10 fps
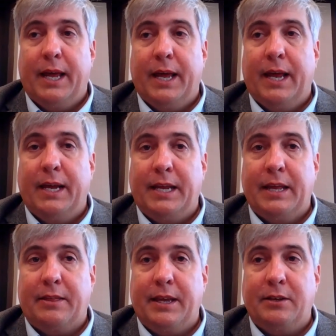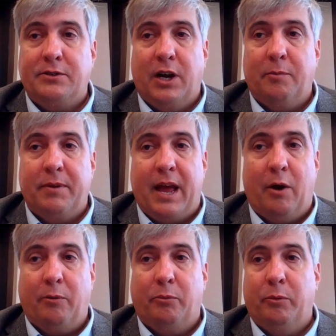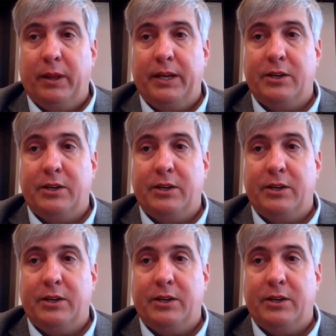and get things done without really